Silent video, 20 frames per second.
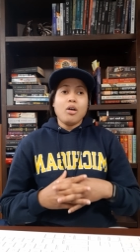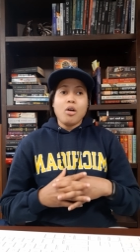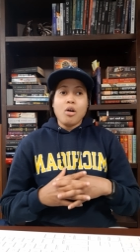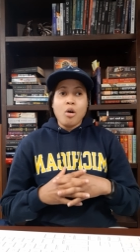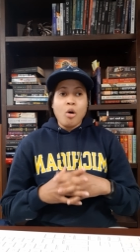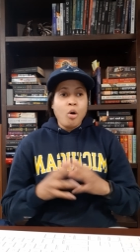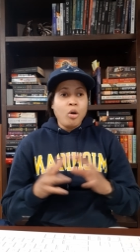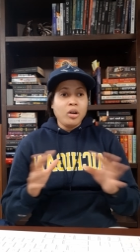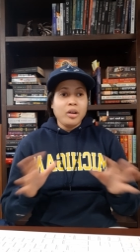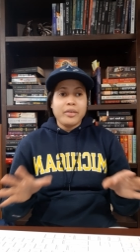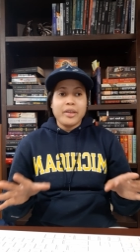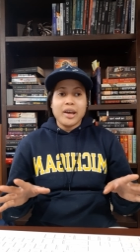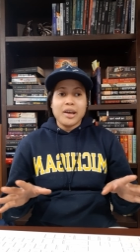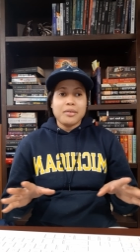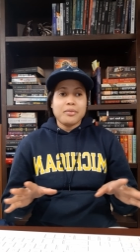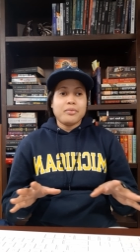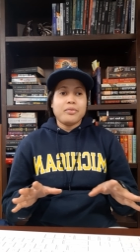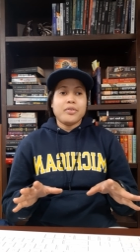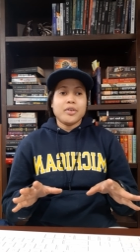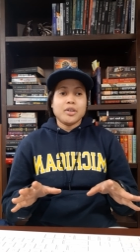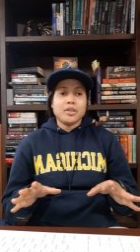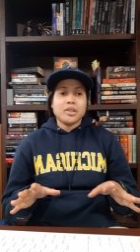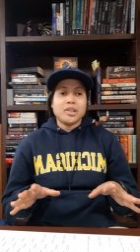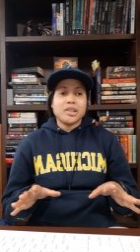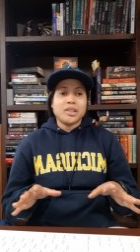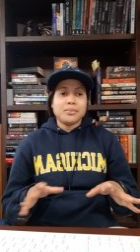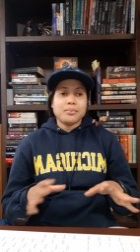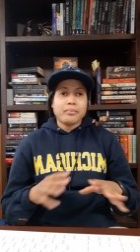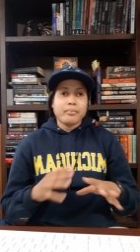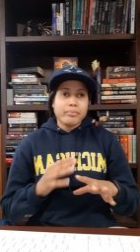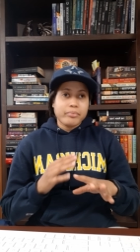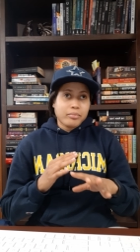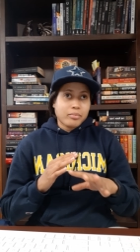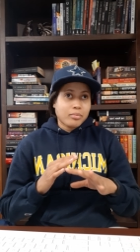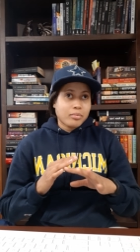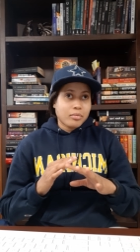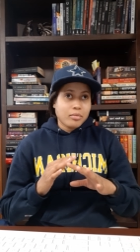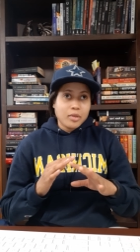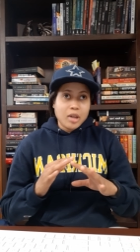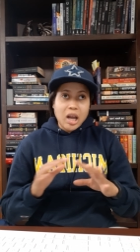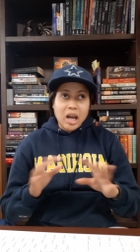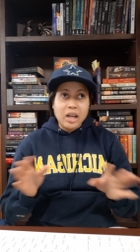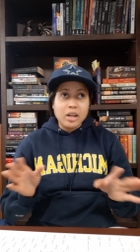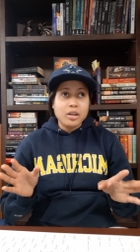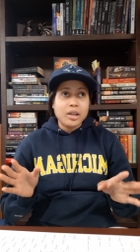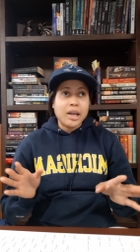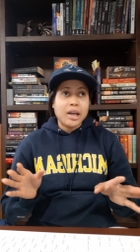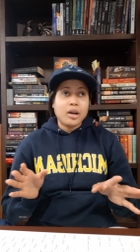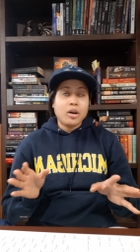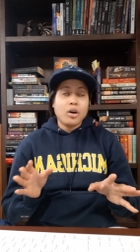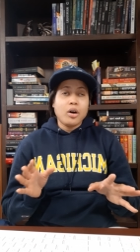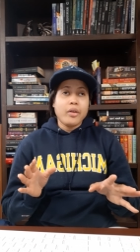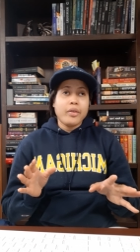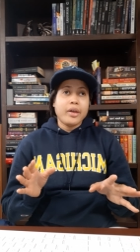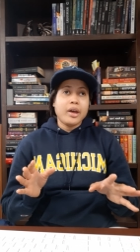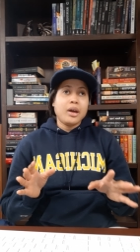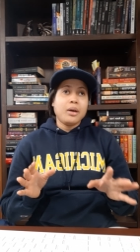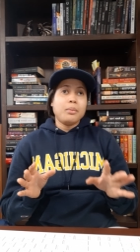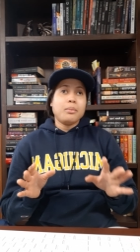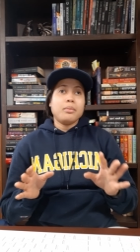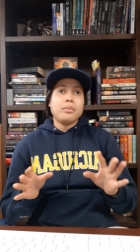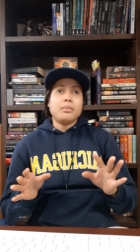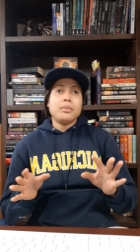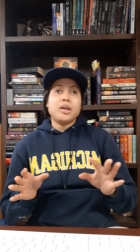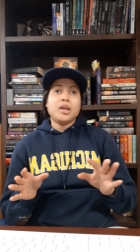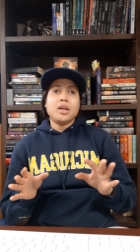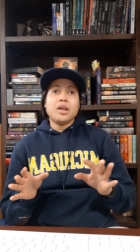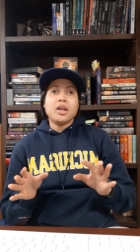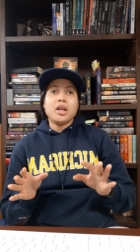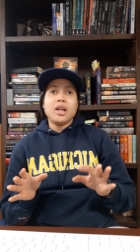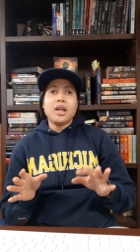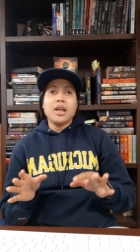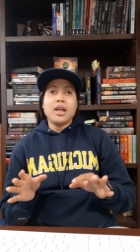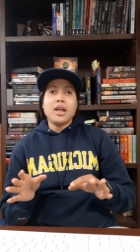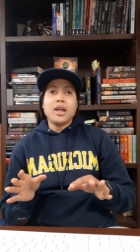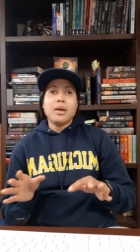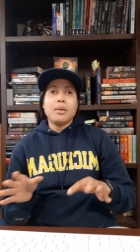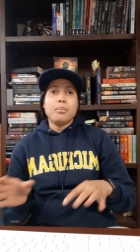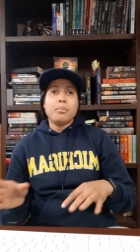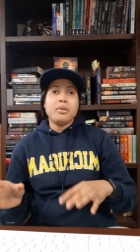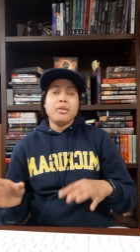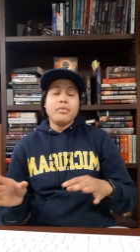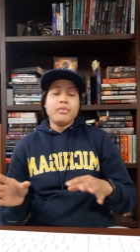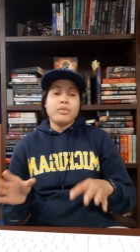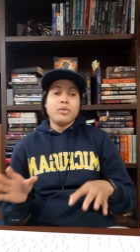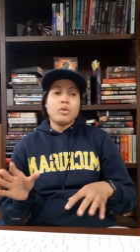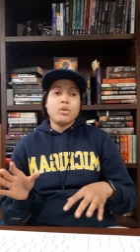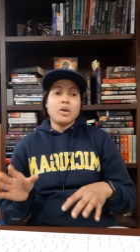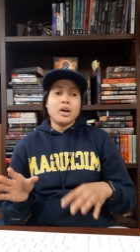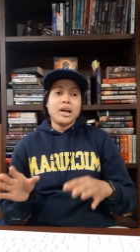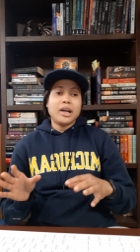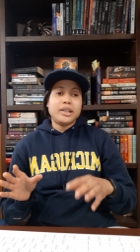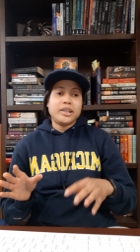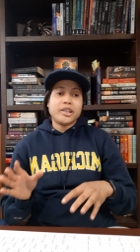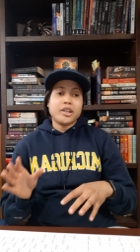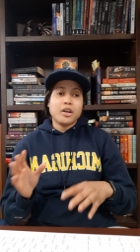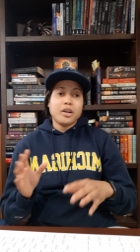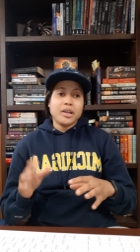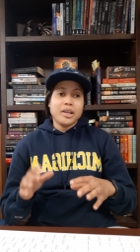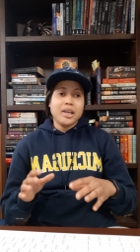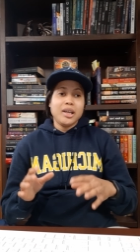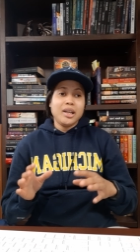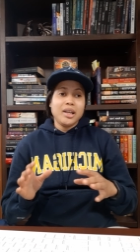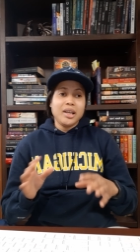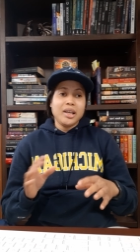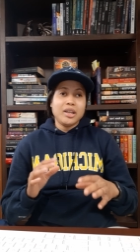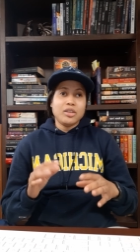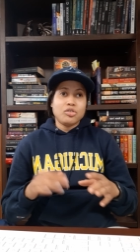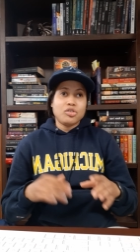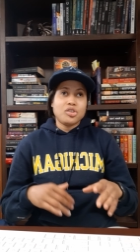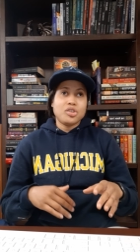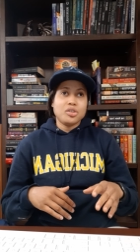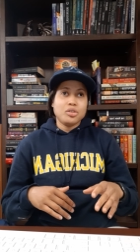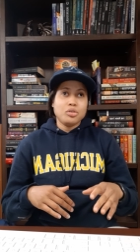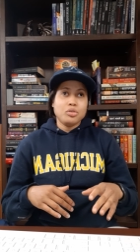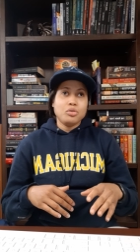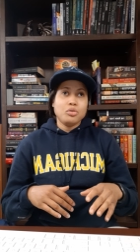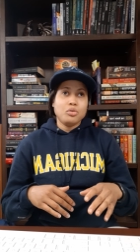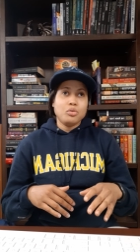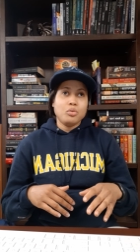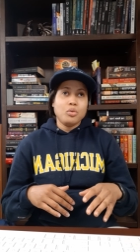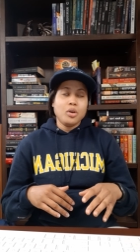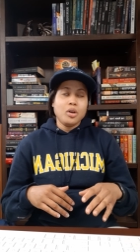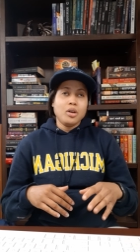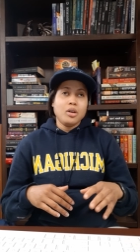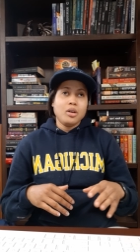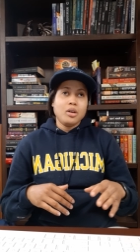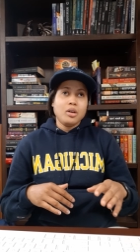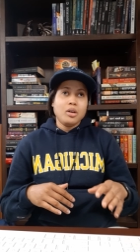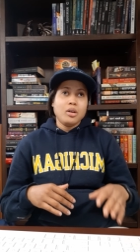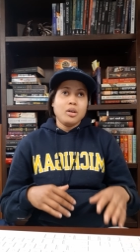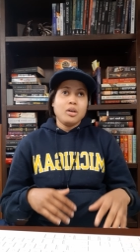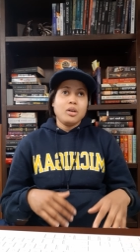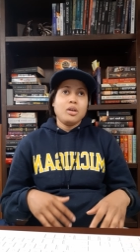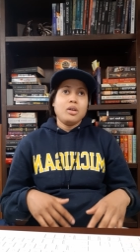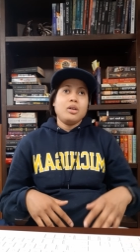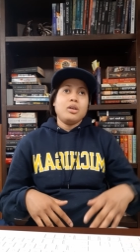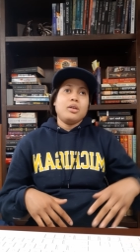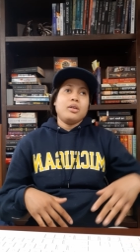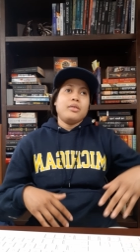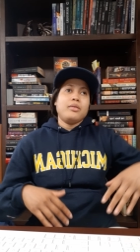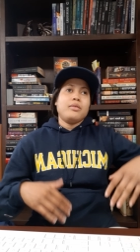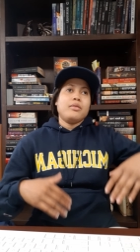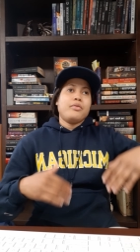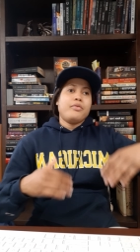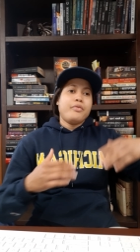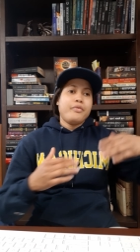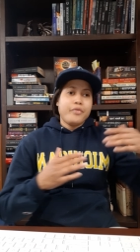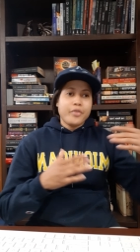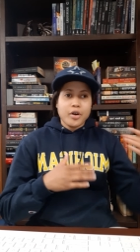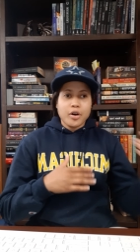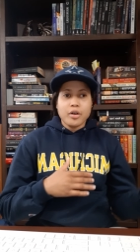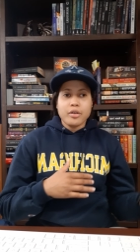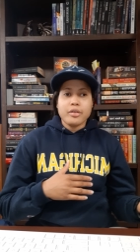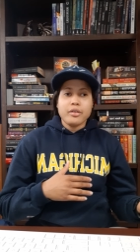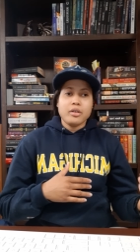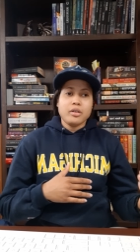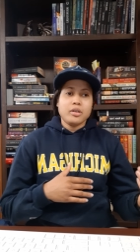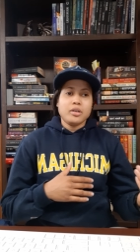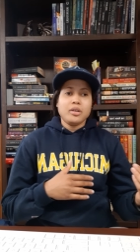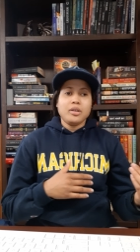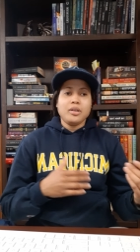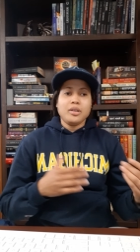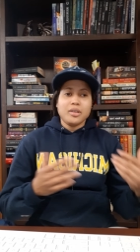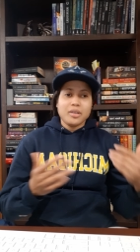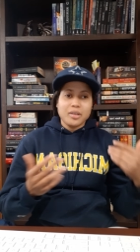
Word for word: All of that first. I look at all that before I start getting into further